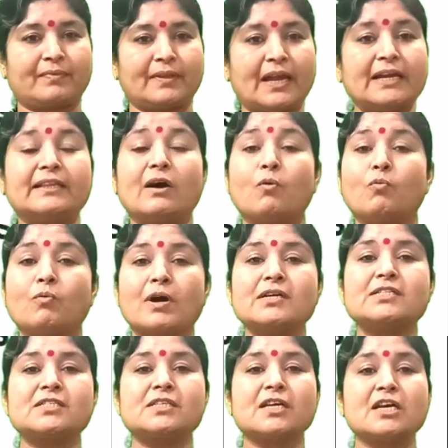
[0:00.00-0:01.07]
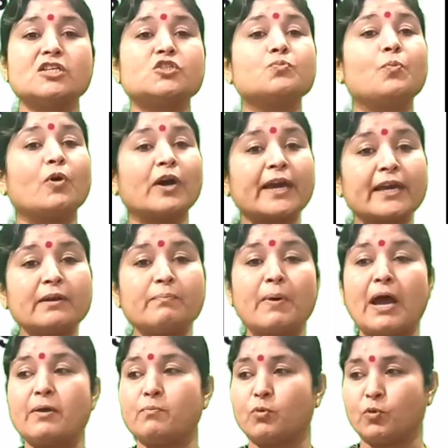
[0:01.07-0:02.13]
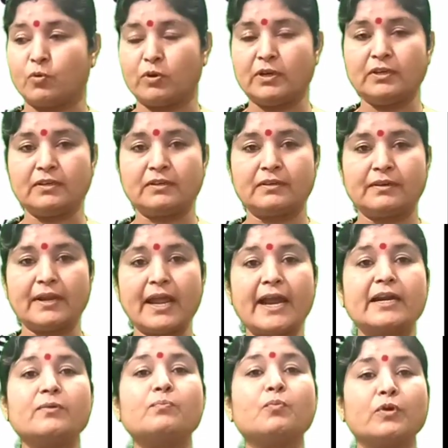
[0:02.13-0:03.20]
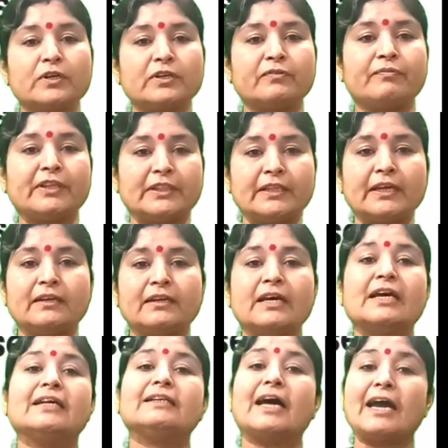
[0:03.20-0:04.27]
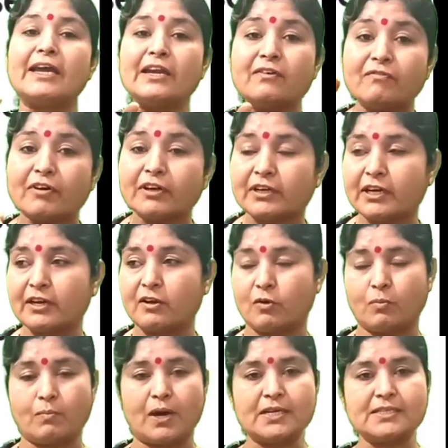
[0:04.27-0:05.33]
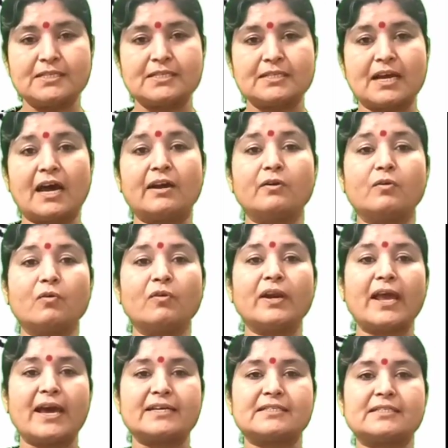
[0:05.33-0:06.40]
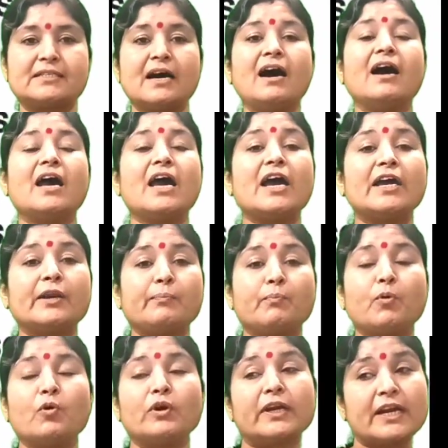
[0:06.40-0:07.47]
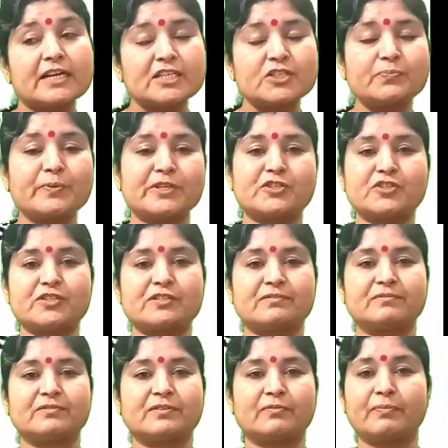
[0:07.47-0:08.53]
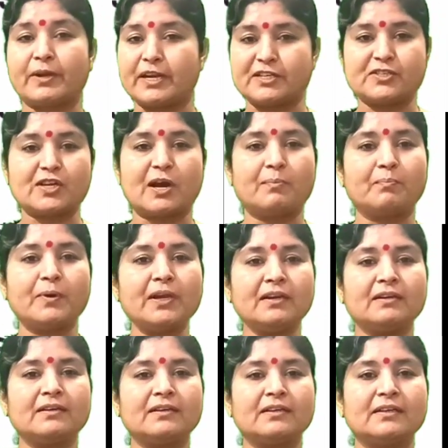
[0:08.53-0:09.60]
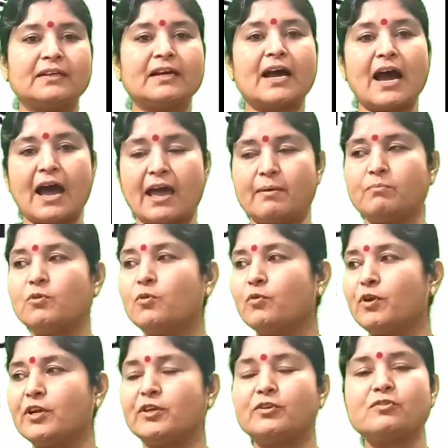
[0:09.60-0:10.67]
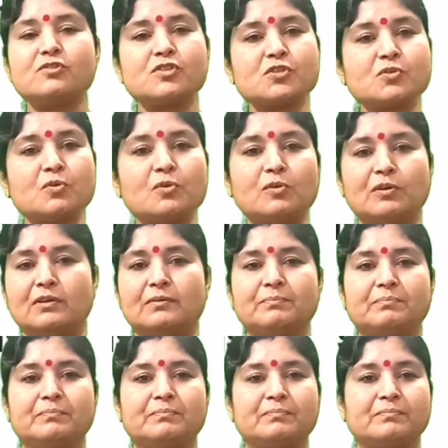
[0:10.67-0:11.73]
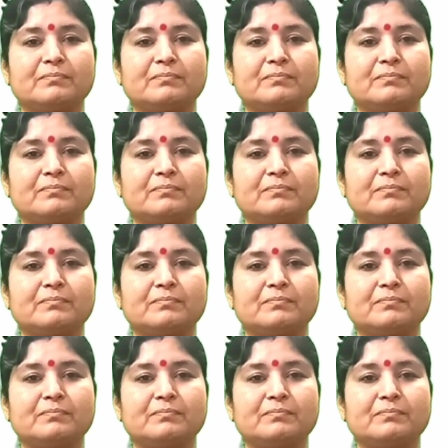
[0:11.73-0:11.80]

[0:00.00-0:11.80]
And the words spoken by Mohan and put within the inverted commas are known as the reported speech. For example, I am going to school.